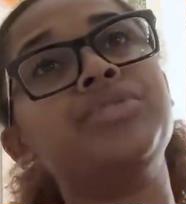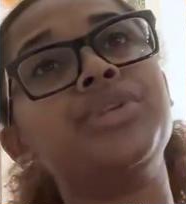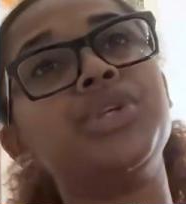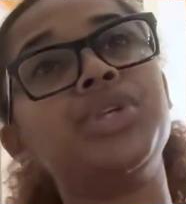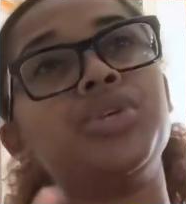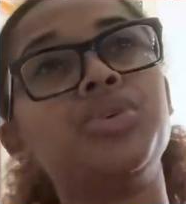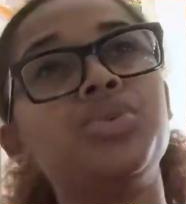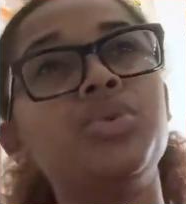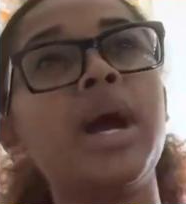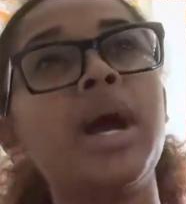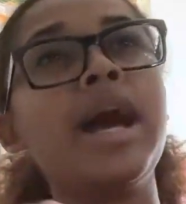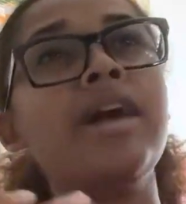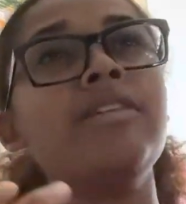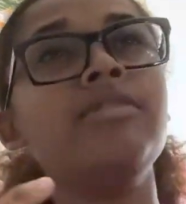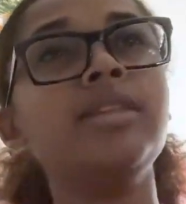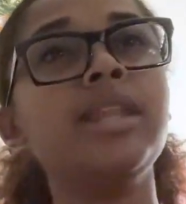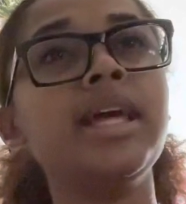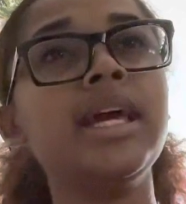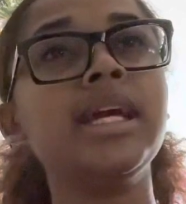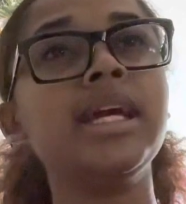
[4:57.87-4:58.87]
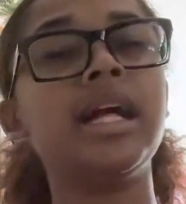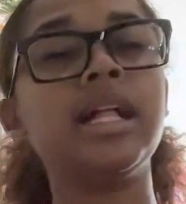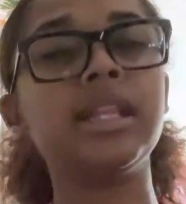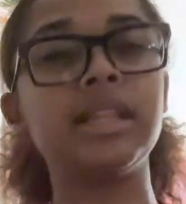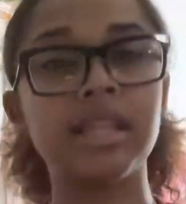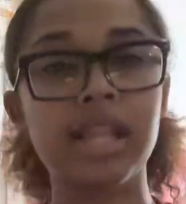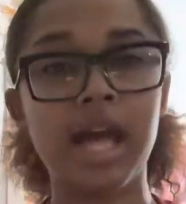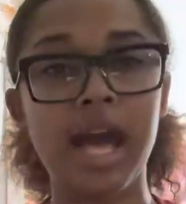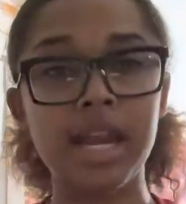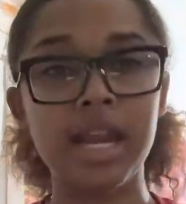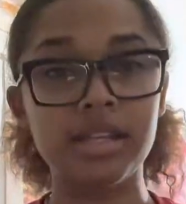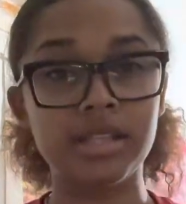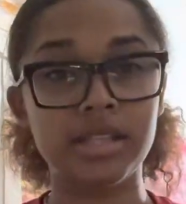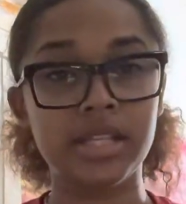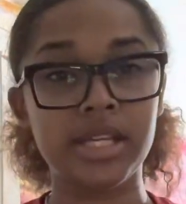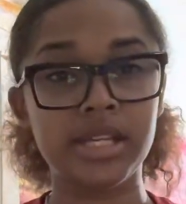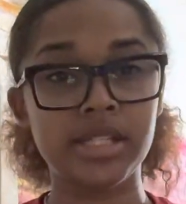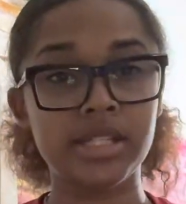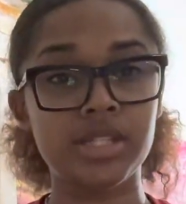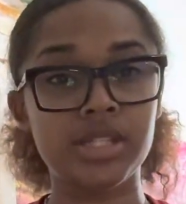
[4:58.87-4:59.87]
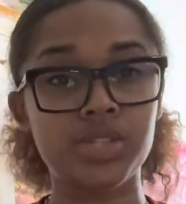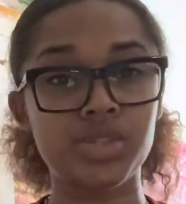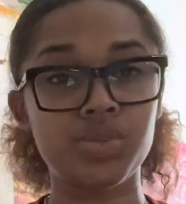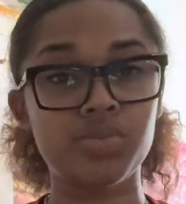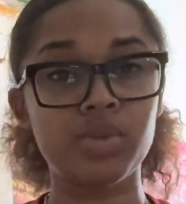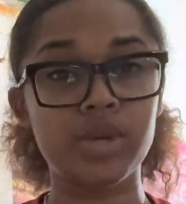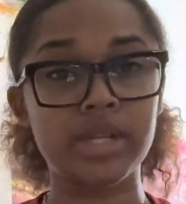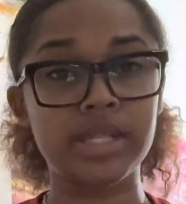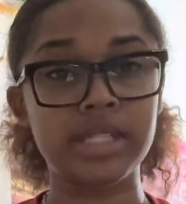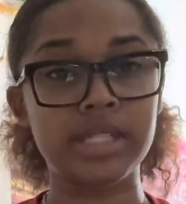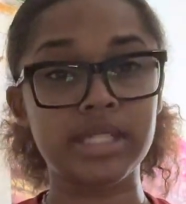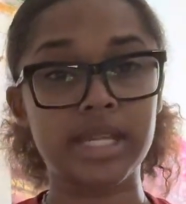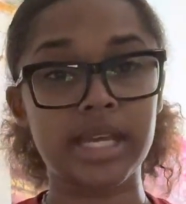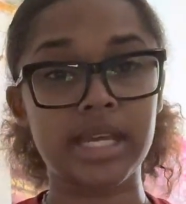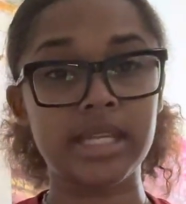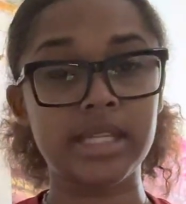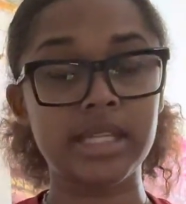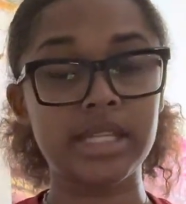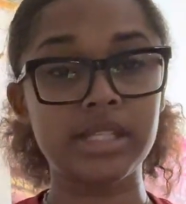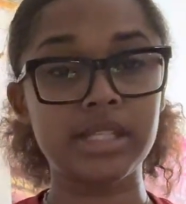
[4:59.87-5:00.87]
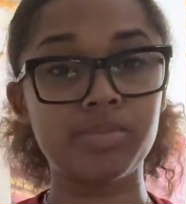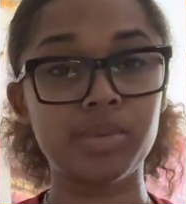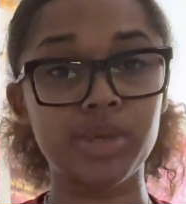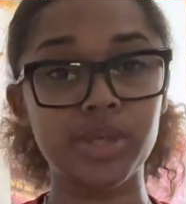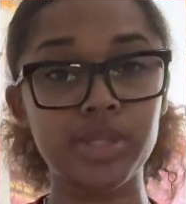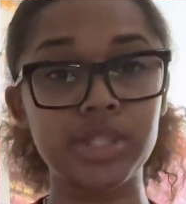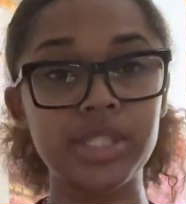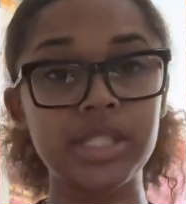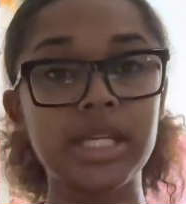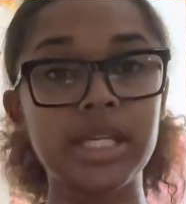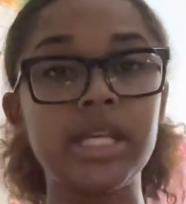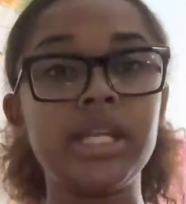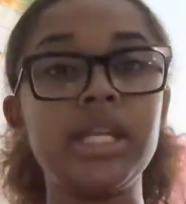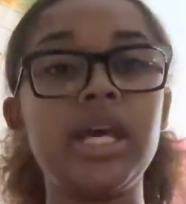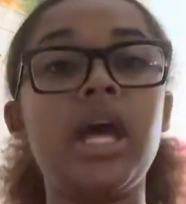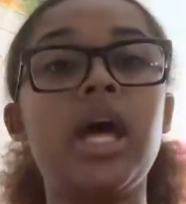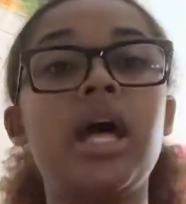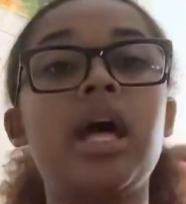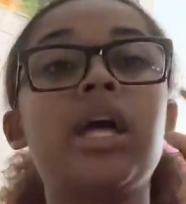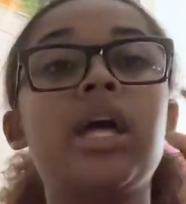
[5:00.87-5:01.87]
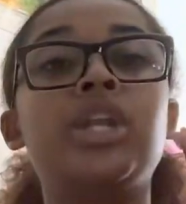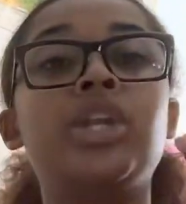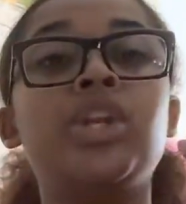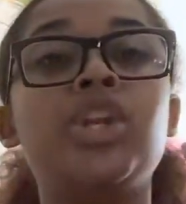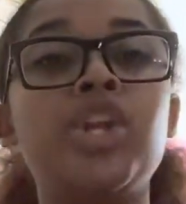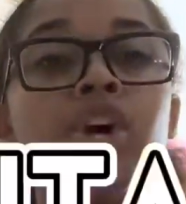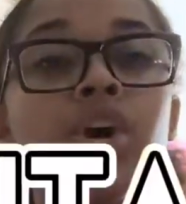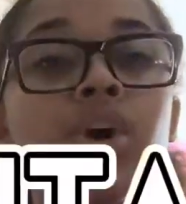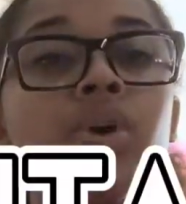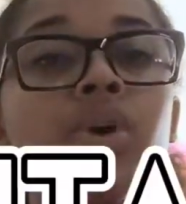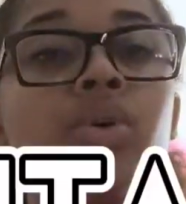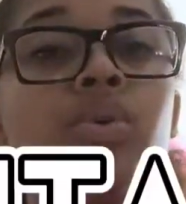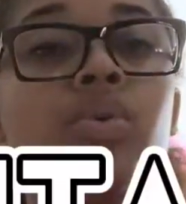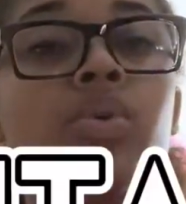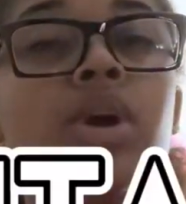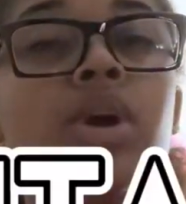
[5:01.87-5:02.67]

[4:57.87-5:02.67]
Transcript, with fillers: you have like a lot of things that you want to say to this person, no